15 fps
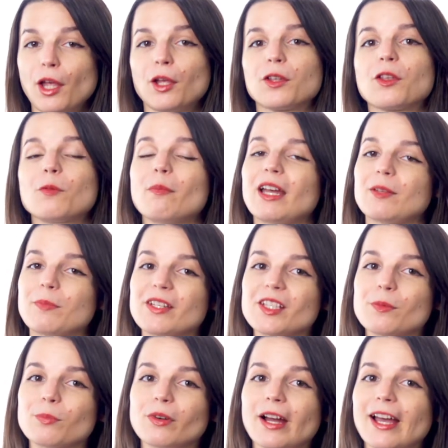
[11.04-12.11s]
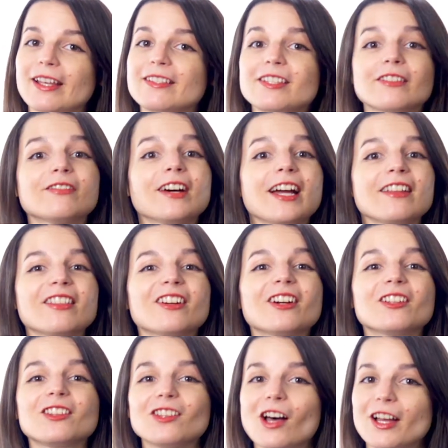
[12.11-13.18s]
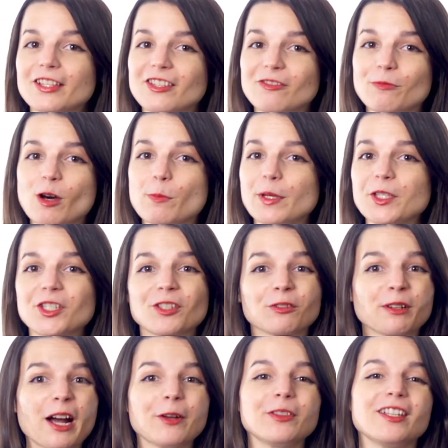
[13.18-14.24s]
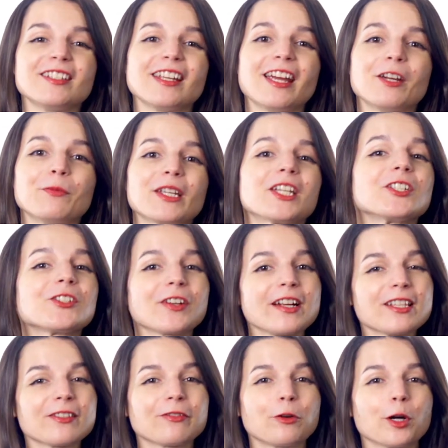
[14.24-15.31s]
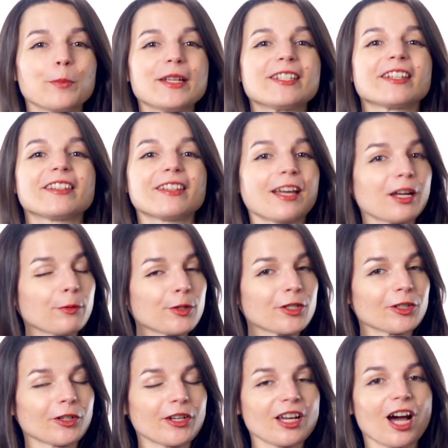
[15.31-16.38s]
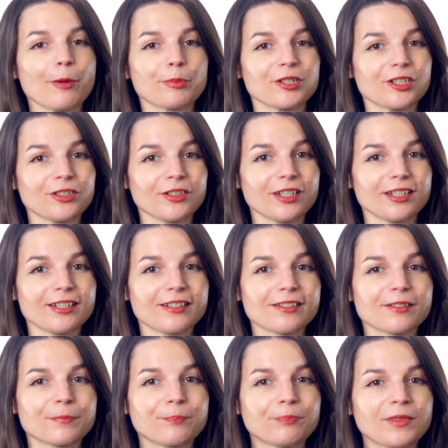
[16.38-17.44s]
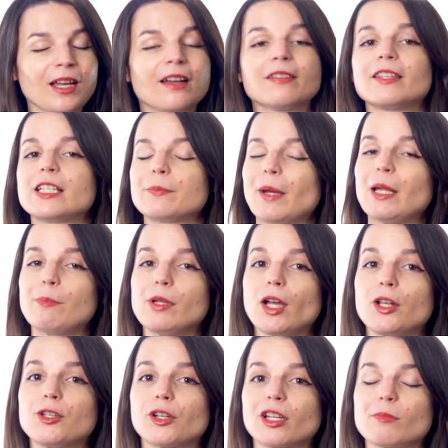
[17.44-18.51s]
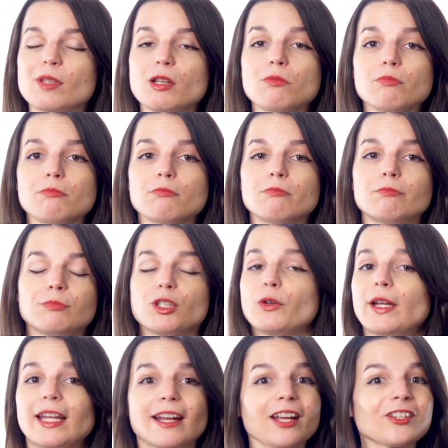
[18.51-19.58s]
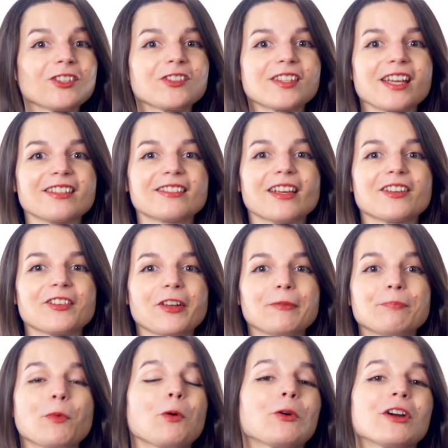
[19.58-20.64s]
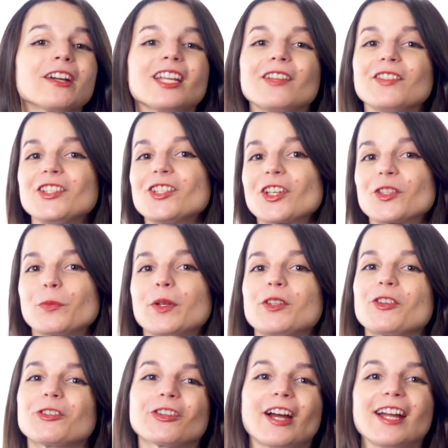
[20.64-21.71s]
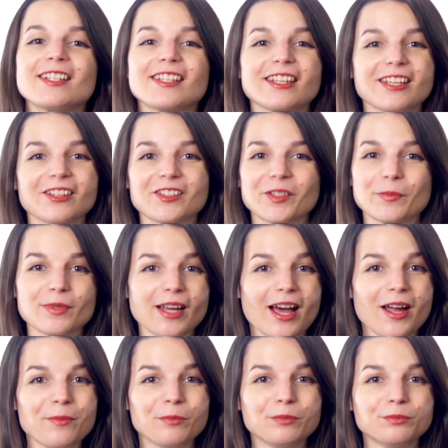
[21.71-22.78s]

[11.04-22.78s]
You might be surprised to find there are lots of moments throughout the day we can transform into language learning opportunities. These might be on your commute, during an exercise session, or even just when you're trying to kill some time.